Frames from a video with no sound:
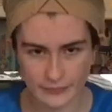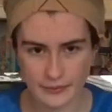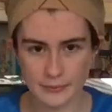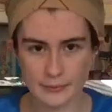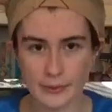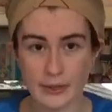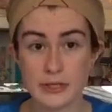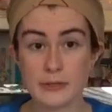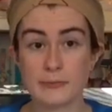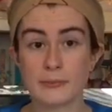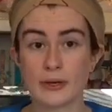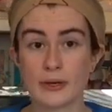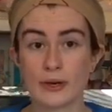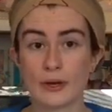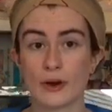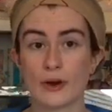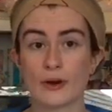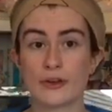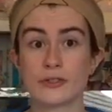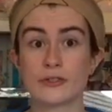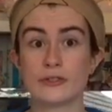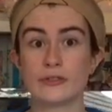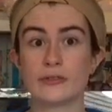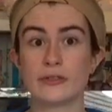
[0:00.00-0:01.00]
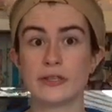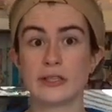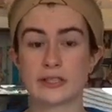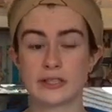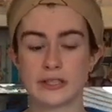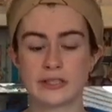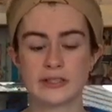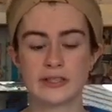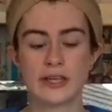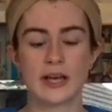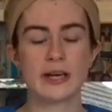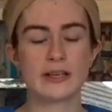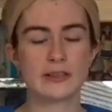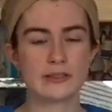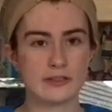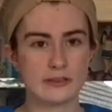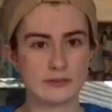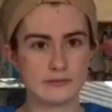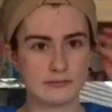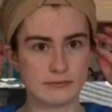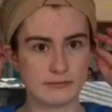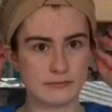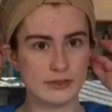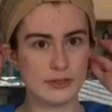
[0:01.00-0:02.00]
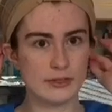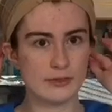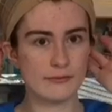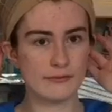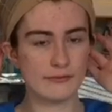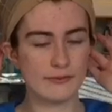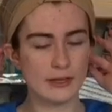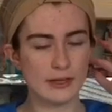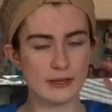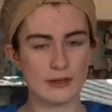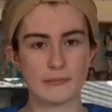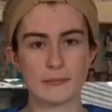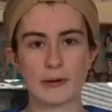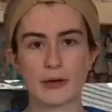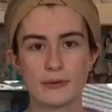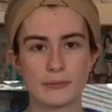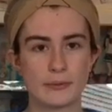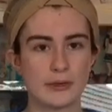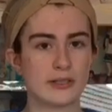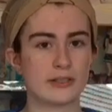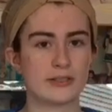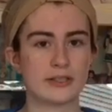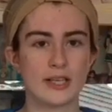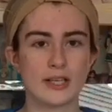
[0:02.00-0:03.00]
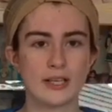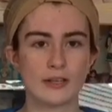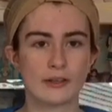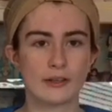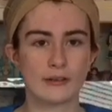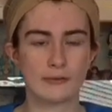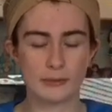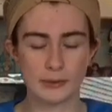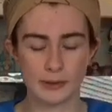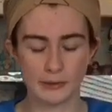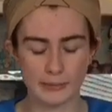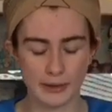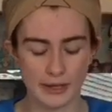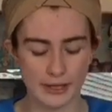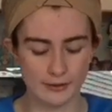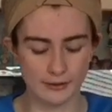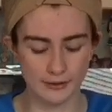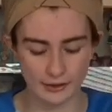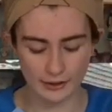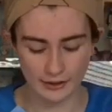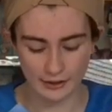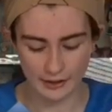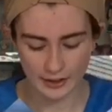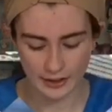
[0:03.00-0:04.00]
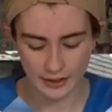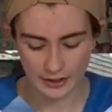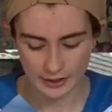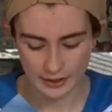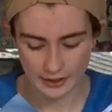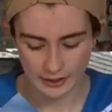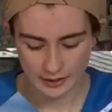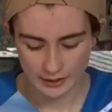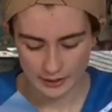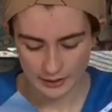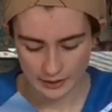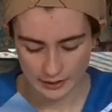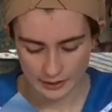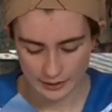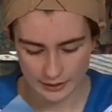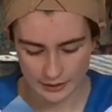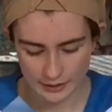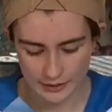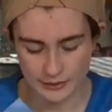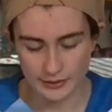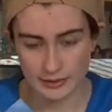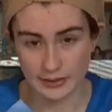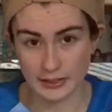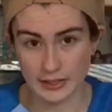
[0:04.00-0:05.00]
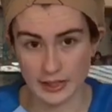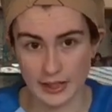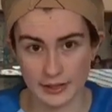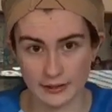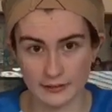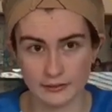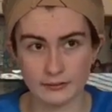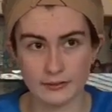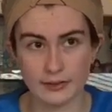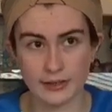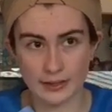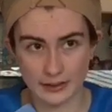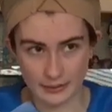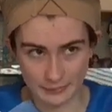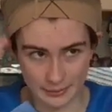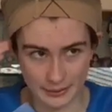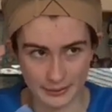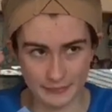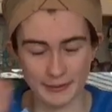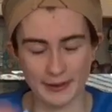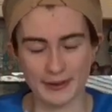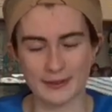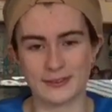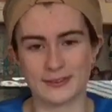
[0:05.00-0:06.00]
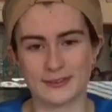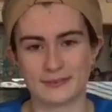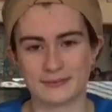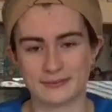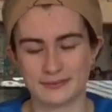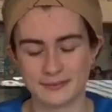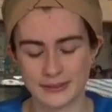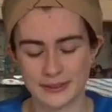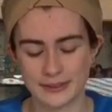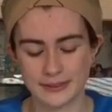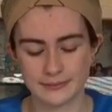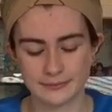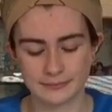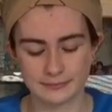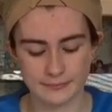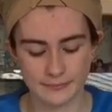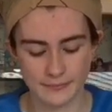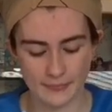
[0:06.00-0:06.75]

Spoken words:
When you put it on, you need to check that you can feel them, otherwise take it off, put it back on, and do this again, and then put it back on, you know?